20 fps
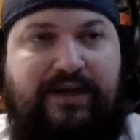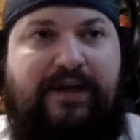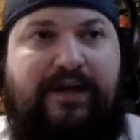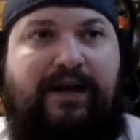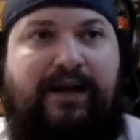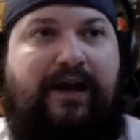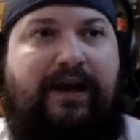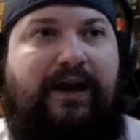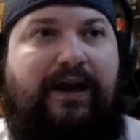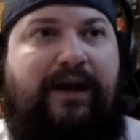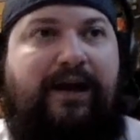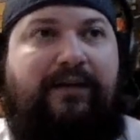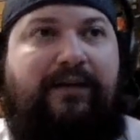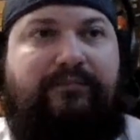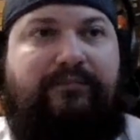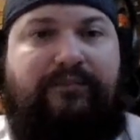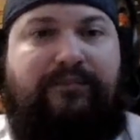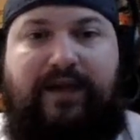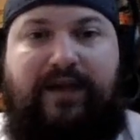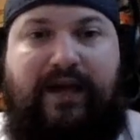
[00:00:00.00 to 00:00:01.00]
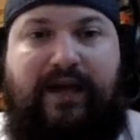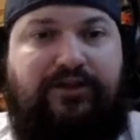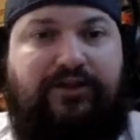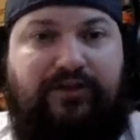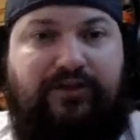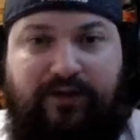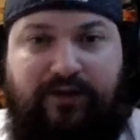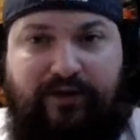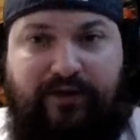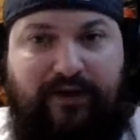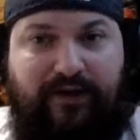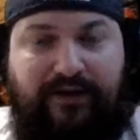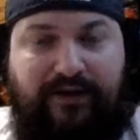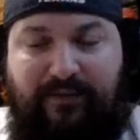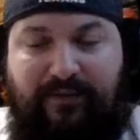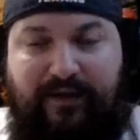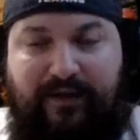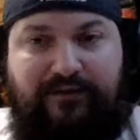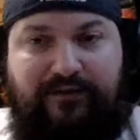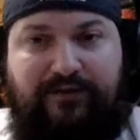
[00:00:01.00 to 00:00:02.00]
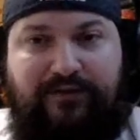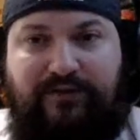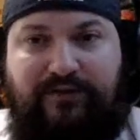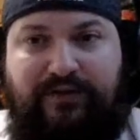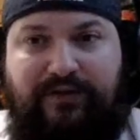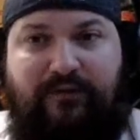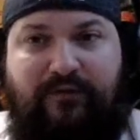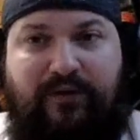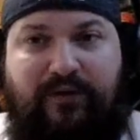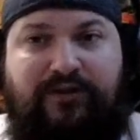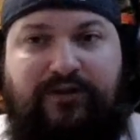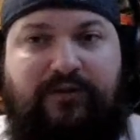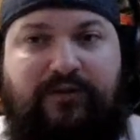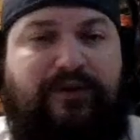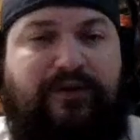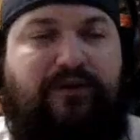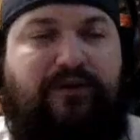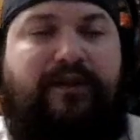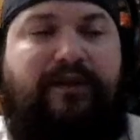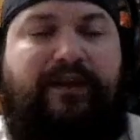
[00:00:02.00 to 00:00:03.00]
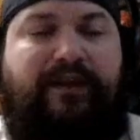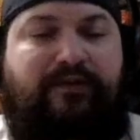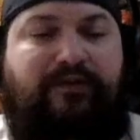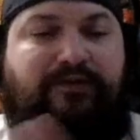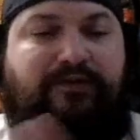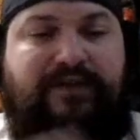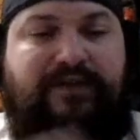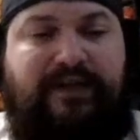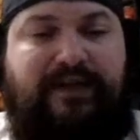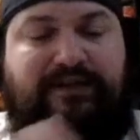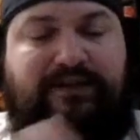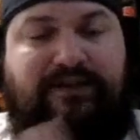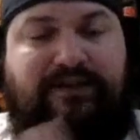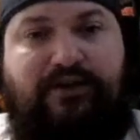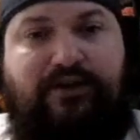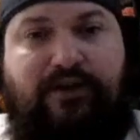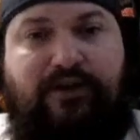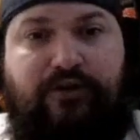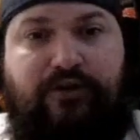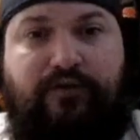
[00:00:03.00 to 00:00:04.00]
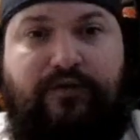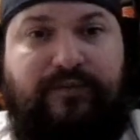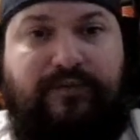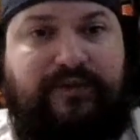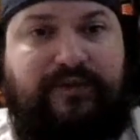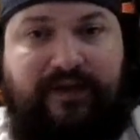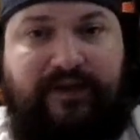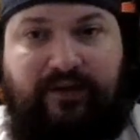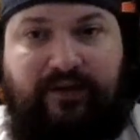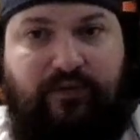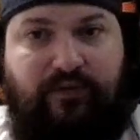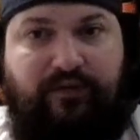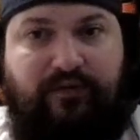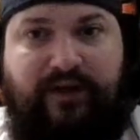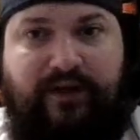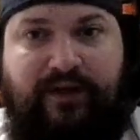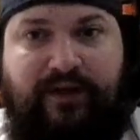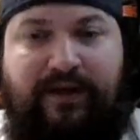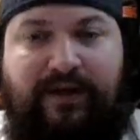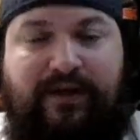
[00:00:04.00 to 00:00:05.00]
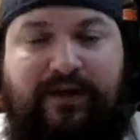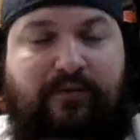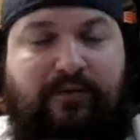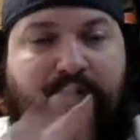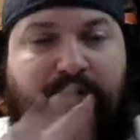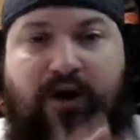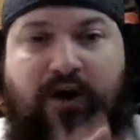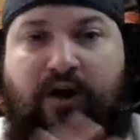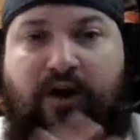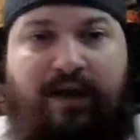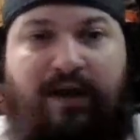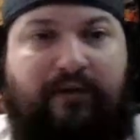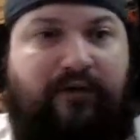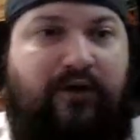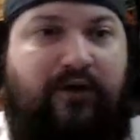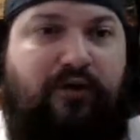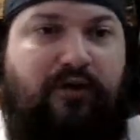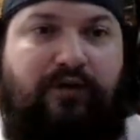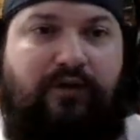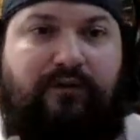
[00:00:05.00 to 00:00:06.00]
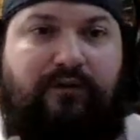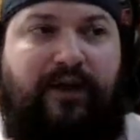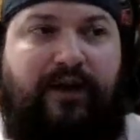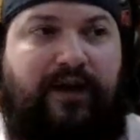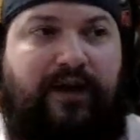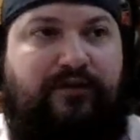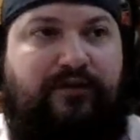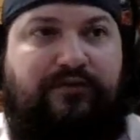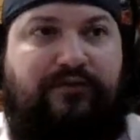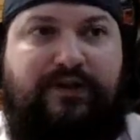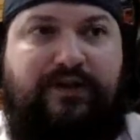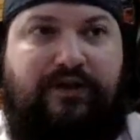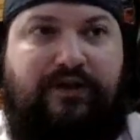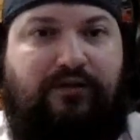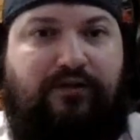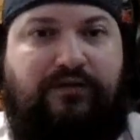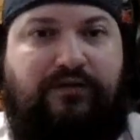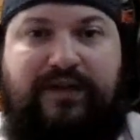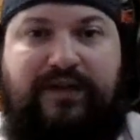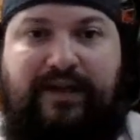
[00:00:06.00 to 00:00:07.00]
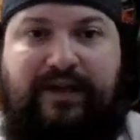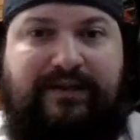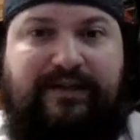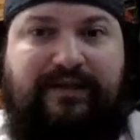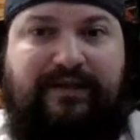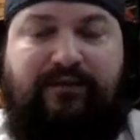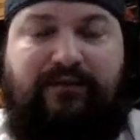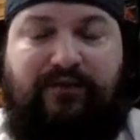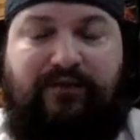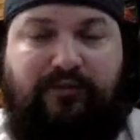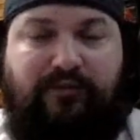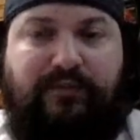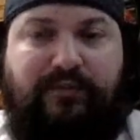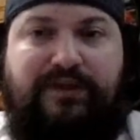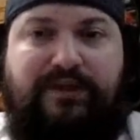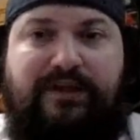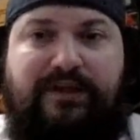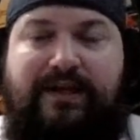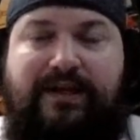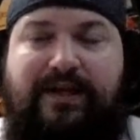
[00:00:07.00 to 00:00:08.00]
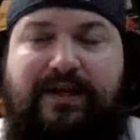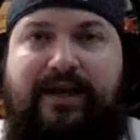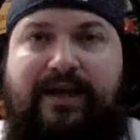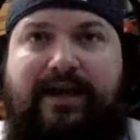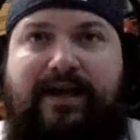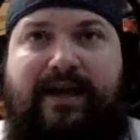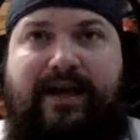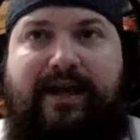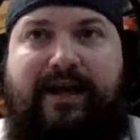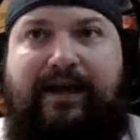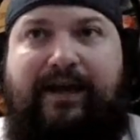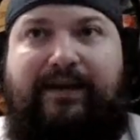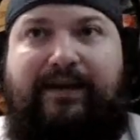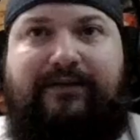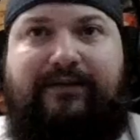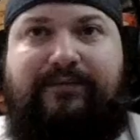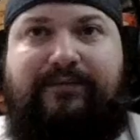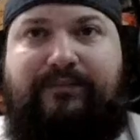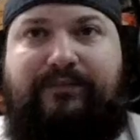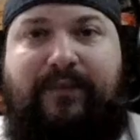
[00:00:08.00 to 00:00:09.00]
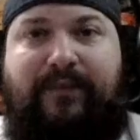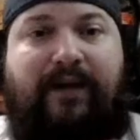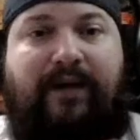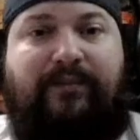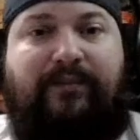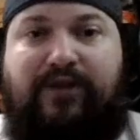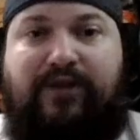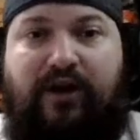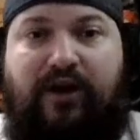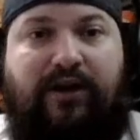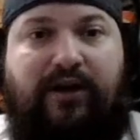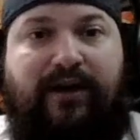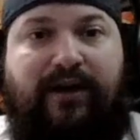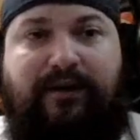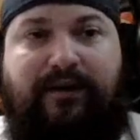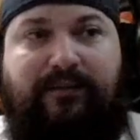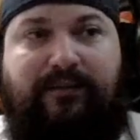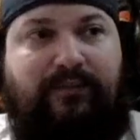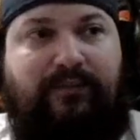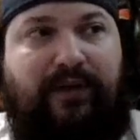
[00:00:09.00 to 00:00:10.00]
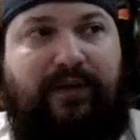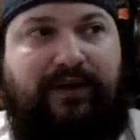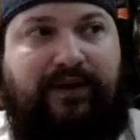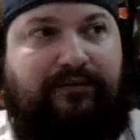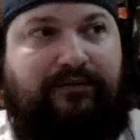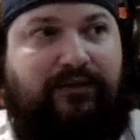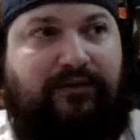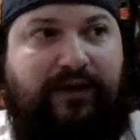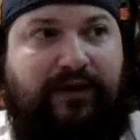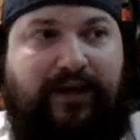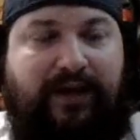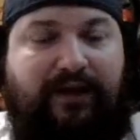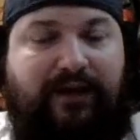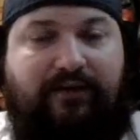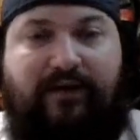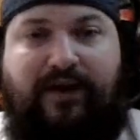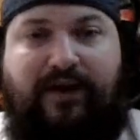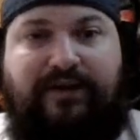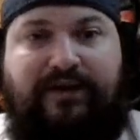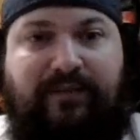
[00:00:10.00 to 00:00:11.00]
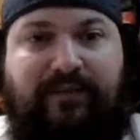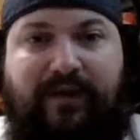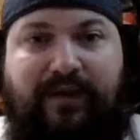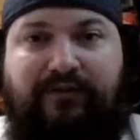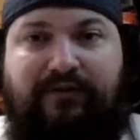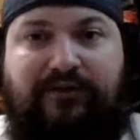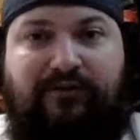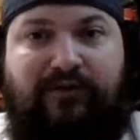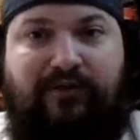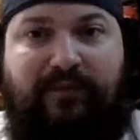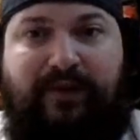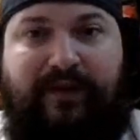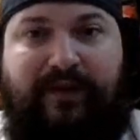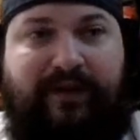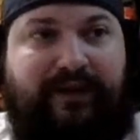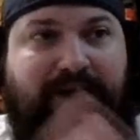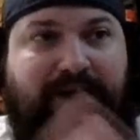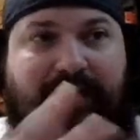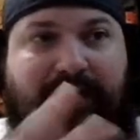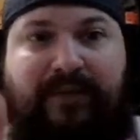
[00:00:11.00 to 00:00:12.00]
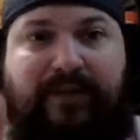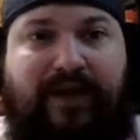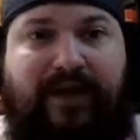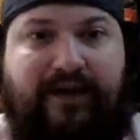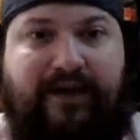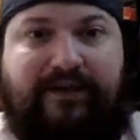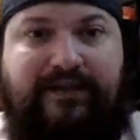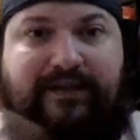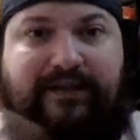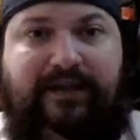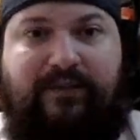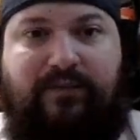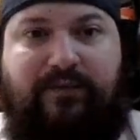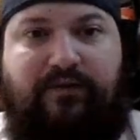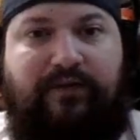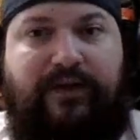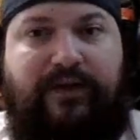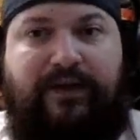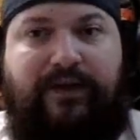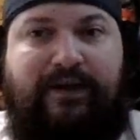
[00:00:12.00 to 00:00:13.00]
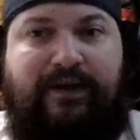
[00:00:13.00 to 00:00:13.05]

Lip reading: Uh, yes, you can look at Rotten Tomato scores if you want to, but don't let those things deter you from seeing a movie. We all have our own values and our own tastes in films. And I'm sorry, but looking at a Rotten Tomato score and be like, I'm not going to see that movie